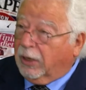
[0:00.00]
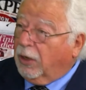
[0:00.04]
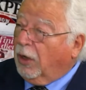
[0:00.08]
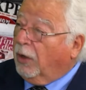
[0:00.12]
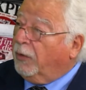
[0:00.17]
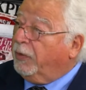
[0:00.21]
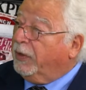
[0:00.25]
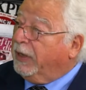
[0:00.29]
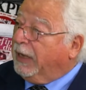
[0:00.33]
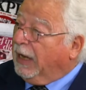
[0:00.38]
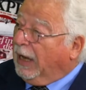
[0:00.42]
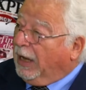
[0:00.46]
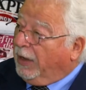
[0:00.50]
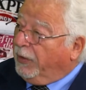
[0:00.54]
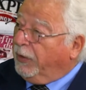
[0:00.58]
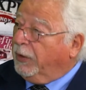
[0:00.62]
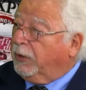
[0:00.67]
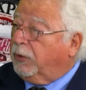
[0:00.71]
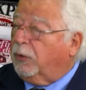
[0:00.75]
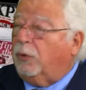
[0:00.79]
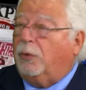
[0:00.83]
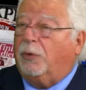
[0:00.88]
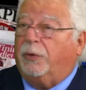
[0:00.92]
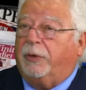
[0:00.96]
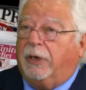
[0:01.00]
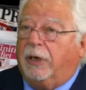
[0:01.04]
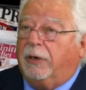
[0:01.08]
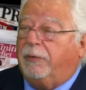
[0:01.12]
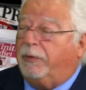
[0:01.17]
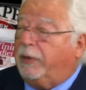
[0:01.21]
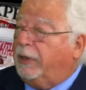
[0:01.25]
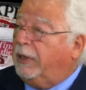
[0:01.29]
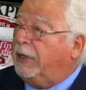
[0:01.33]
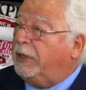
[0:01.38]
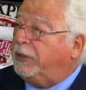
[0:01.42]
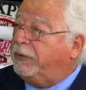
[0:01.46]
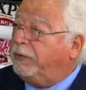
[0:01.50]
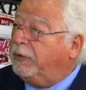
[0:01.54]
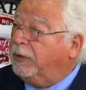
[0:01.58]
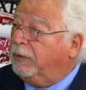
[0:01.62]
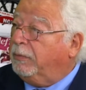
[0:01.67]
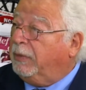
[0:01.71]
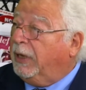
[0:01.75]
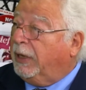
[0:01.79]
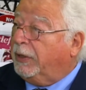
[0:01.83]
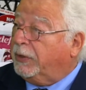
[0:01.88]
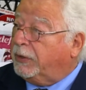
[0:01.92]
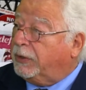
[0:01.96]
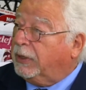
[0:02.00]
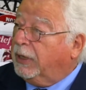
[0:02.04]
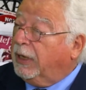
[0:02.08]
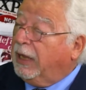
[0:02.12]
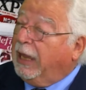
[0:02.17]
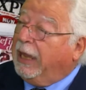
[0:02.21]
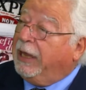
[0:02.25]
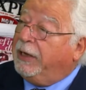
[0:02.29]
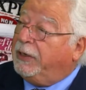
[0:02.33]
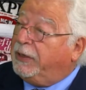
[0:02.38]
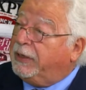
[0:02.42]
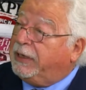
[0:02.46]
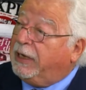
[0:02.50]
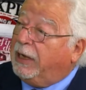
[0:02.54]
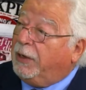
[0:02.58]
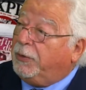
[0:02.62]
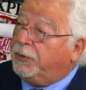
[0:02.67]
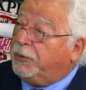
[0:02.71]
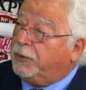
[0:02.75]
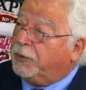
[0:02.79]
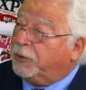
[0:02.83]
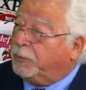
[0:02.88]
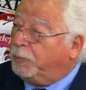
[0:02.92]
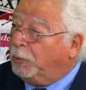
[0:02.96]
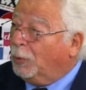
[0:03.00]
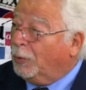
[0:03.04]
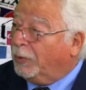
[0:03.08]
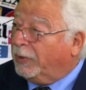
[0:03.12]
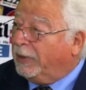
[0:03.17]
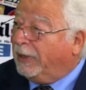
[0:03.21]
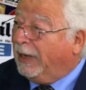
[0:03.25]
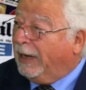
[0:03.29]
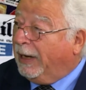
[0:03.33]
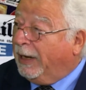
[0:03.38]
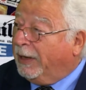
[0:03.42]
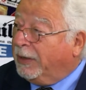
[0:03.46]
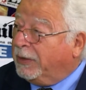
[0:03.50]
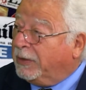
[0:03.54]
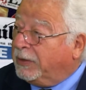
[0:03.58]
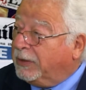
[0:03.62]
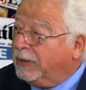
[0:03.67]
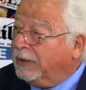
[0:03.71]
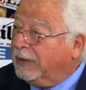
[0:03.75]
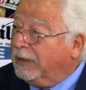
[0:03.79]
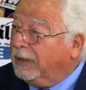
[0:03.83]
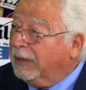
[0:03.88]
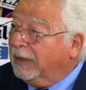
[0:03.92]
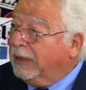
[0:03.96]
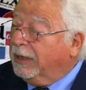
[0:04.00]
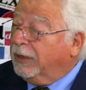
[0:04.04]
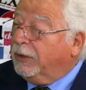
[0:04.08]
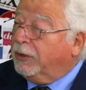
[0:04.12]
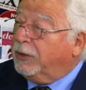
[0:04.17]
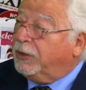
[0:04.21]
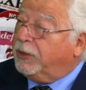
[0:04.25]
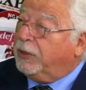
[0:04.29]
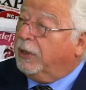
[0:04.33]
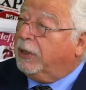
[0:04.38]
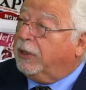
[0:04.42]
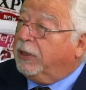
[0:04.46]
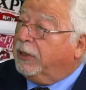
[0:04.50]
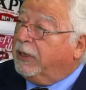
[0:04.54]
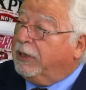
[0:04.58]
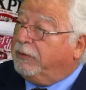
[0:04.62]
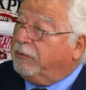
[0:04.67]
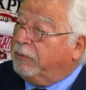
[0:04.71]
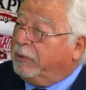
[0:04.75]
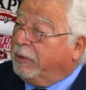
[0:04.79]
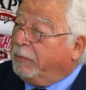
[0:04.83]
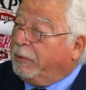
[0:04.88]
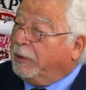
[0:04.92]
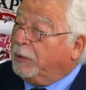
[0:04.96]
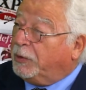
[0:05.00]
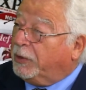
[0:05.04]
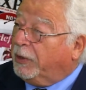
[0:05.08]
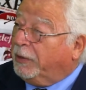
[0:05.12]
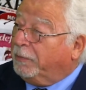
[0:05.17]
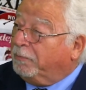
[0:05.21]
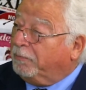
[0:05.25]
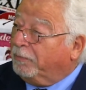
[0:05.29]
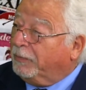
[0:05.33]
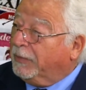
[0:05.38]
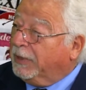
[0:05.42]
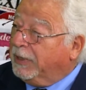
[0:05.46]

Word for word: On the other corner, over the last few months, Adur Council has bought the land so it can never be built on.